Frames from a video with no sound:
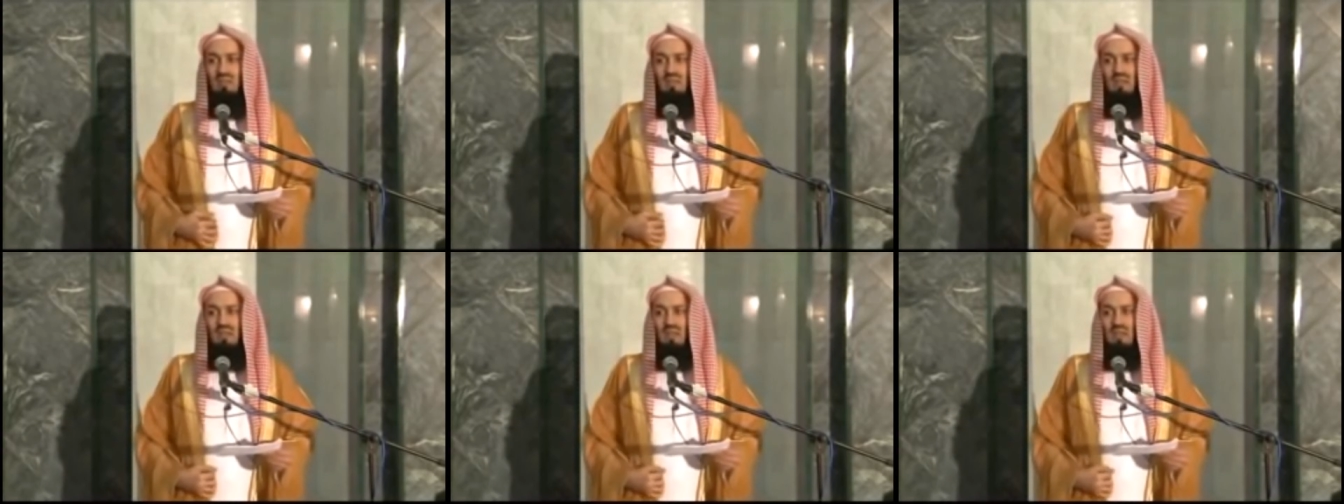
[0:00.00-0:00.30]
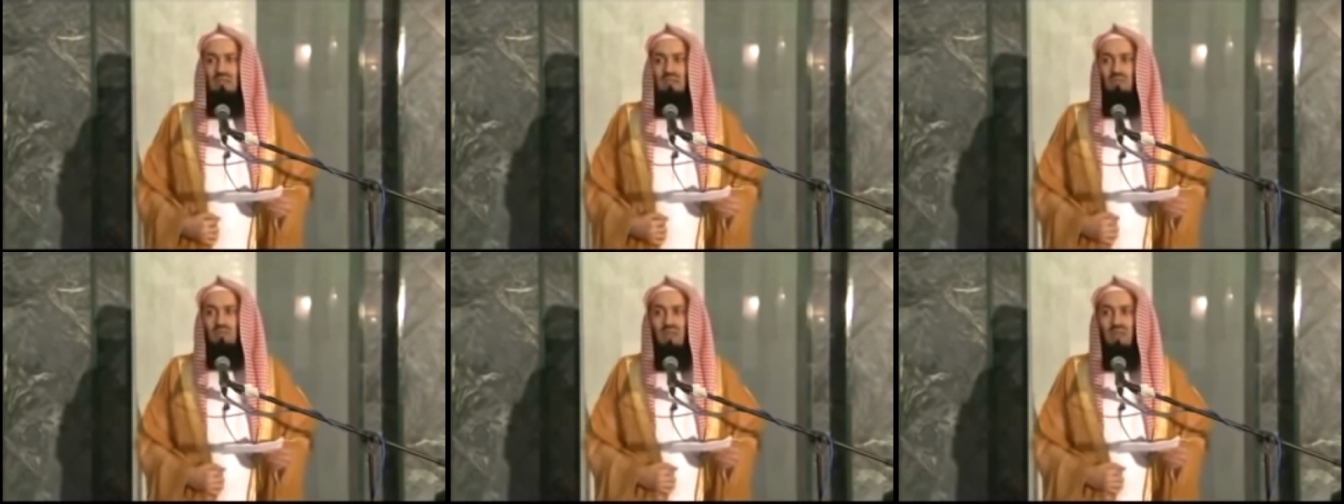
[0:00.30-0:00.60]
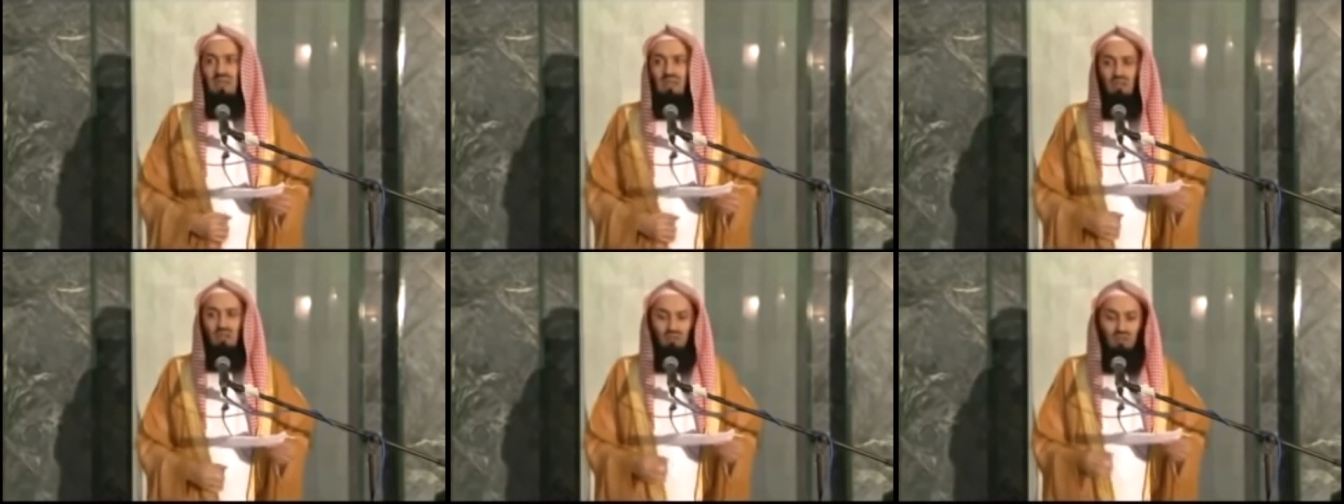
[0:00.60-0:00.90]
May Allah
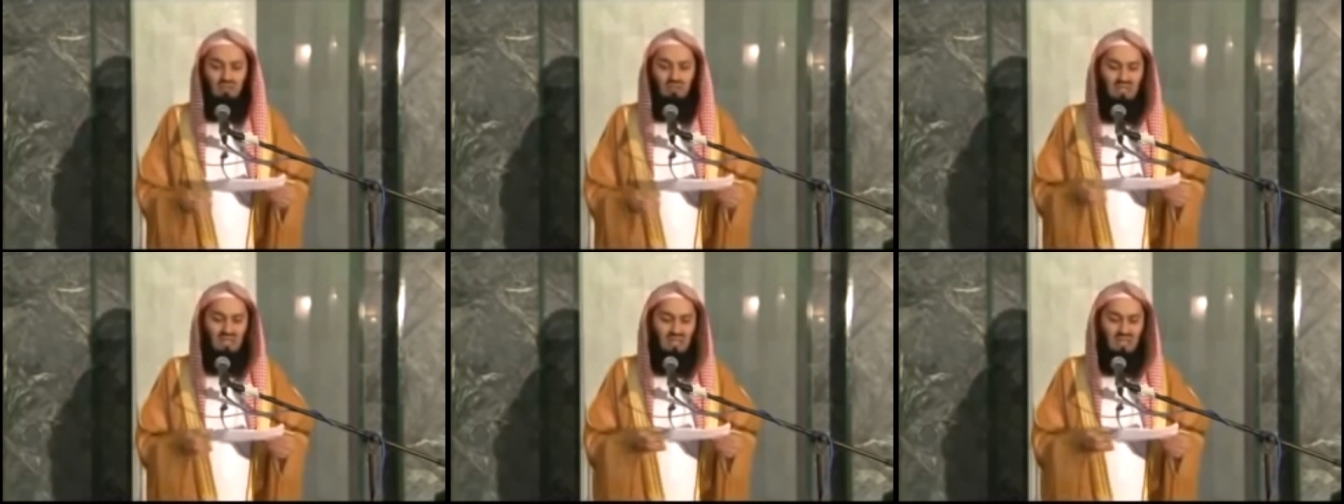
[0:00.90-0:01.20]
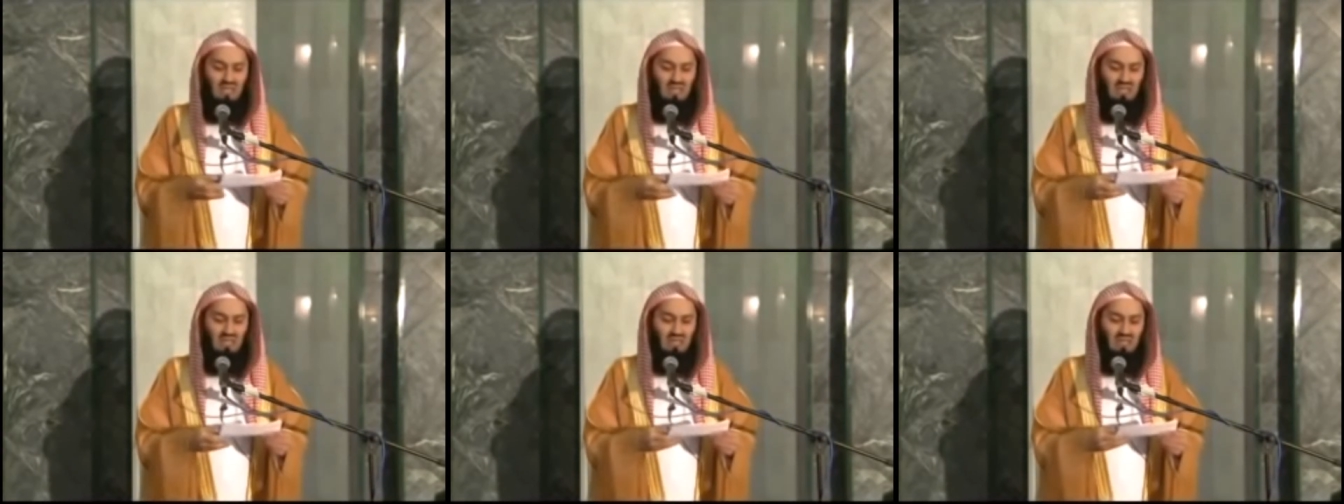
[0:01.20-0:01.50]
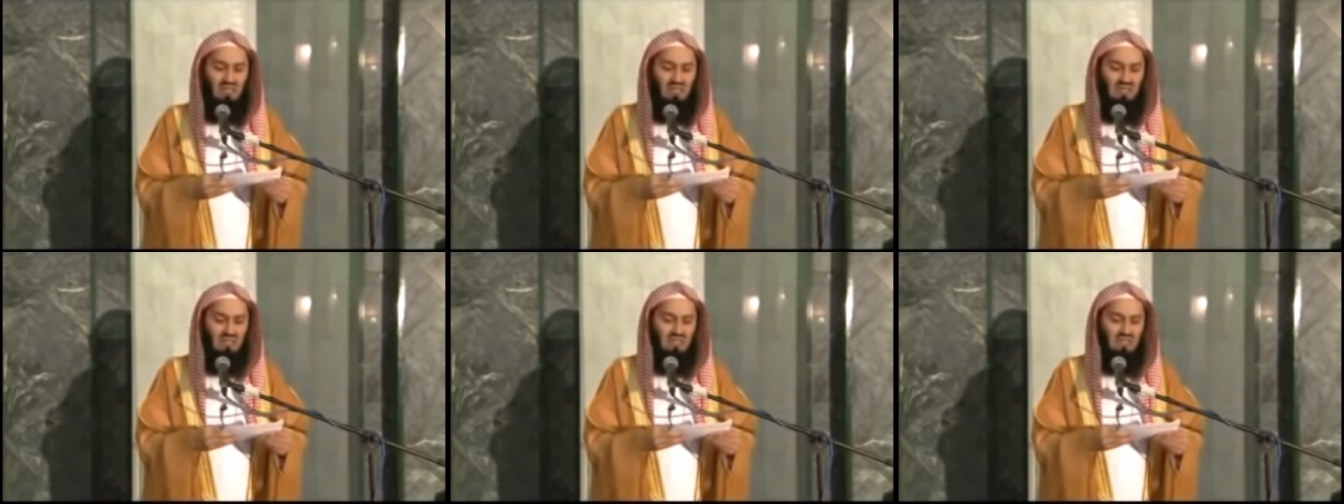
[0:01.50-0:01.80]
subhanahu wa ta'ala
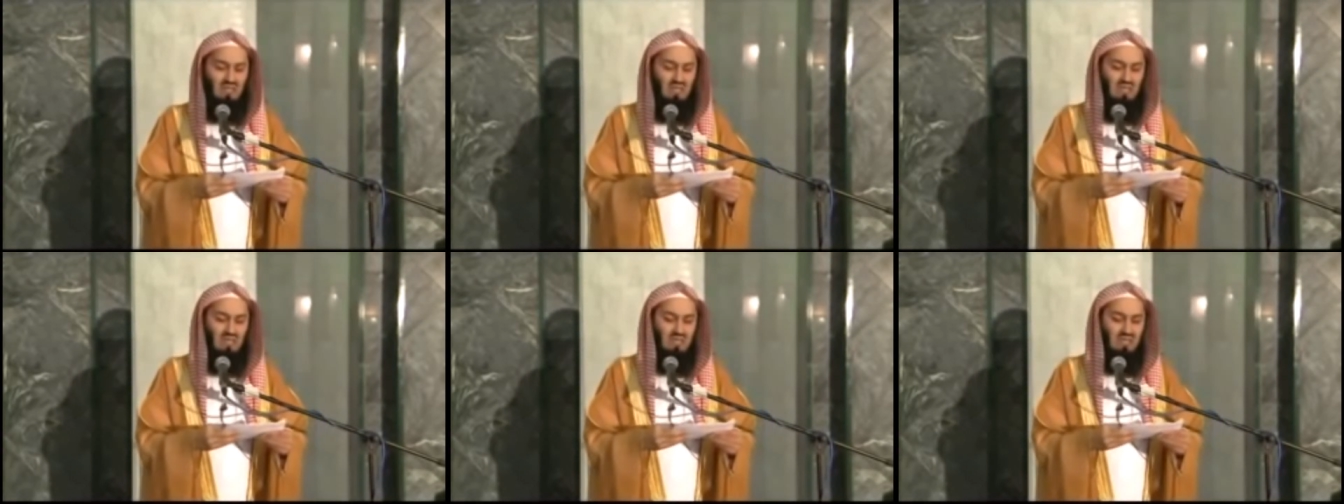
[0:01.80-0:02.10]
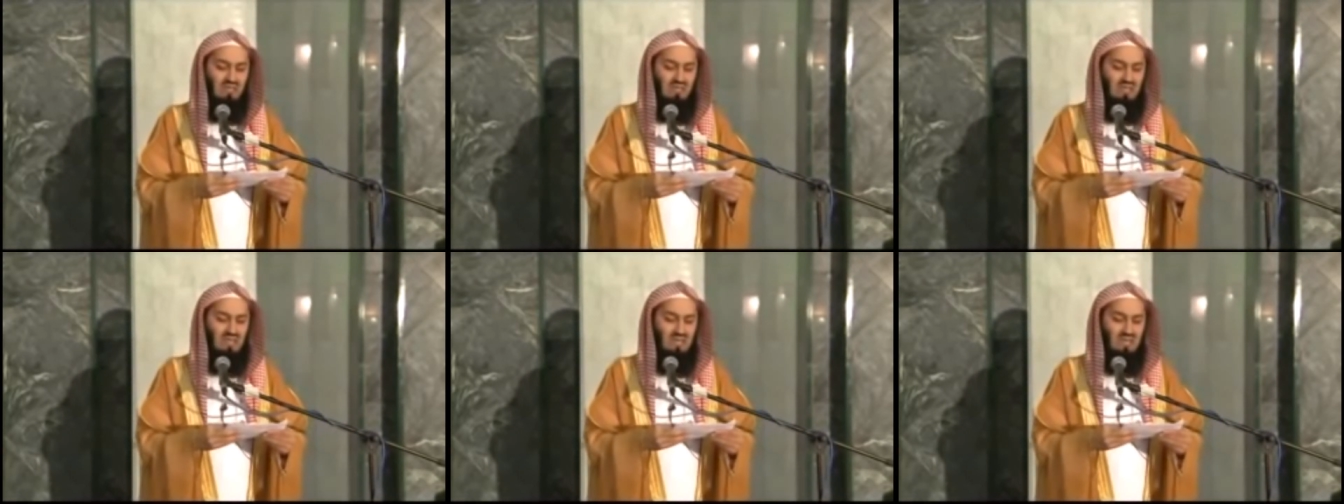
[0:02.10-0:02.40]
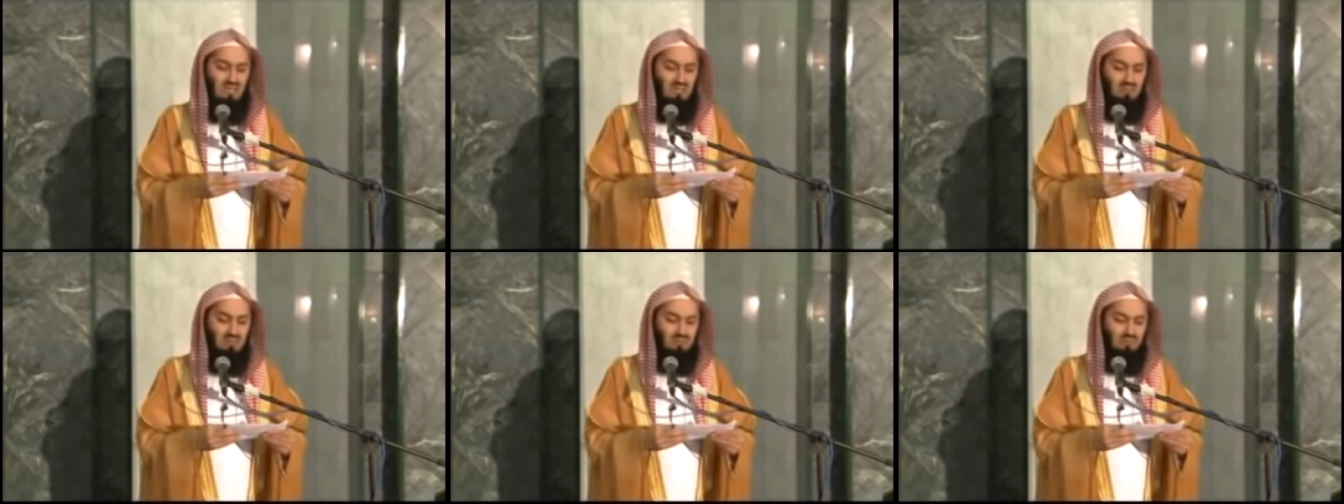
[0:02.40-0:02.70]
grant us an
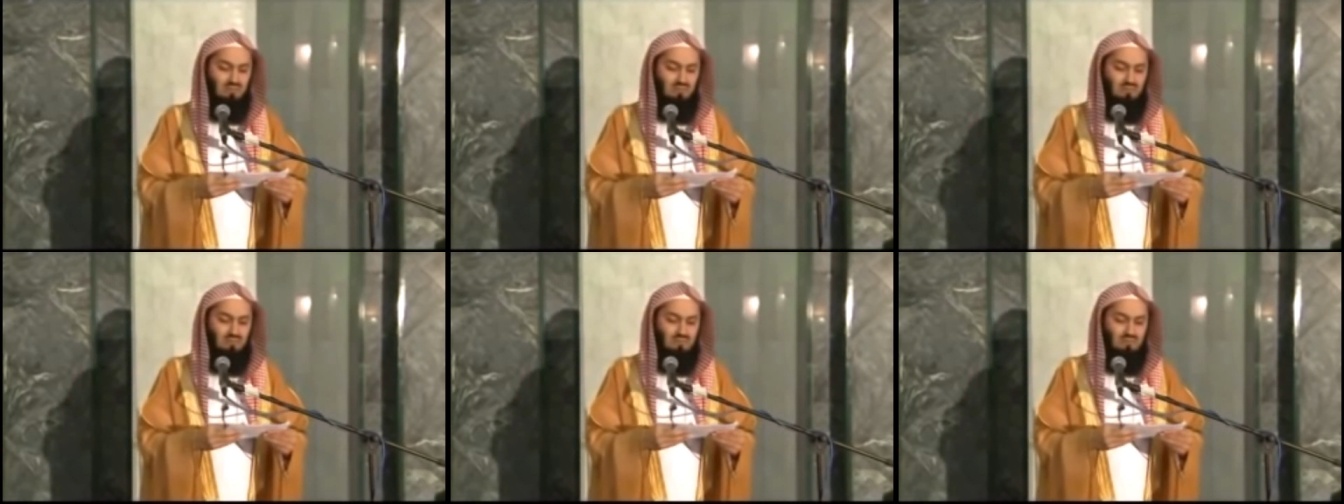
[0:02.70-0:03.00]
understanding.